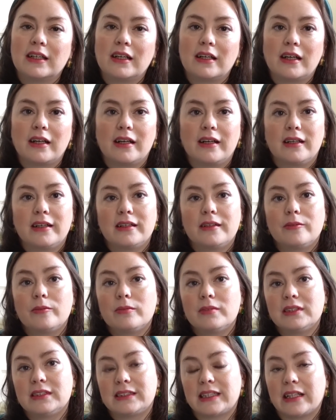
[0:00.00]

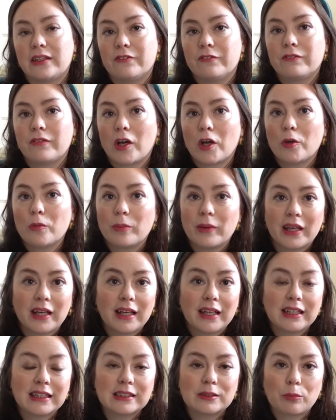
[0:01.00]

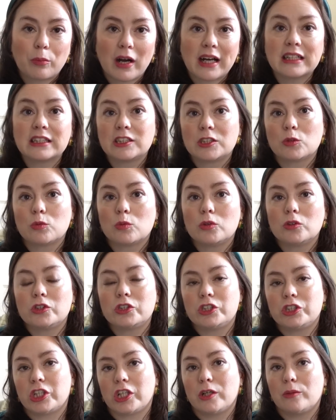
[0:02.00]
xenophobia expressed towards
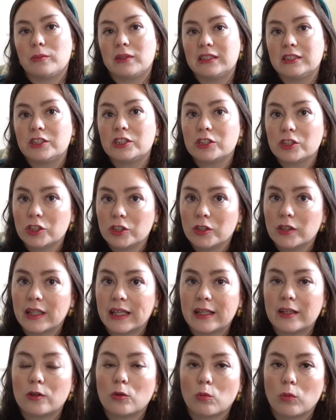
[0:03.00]
Germans
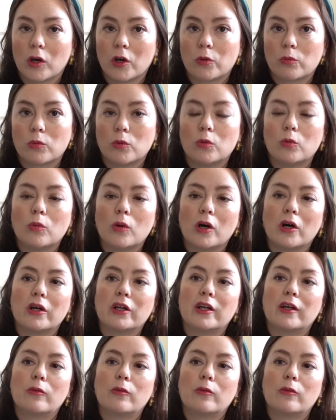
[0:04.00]
in World War One,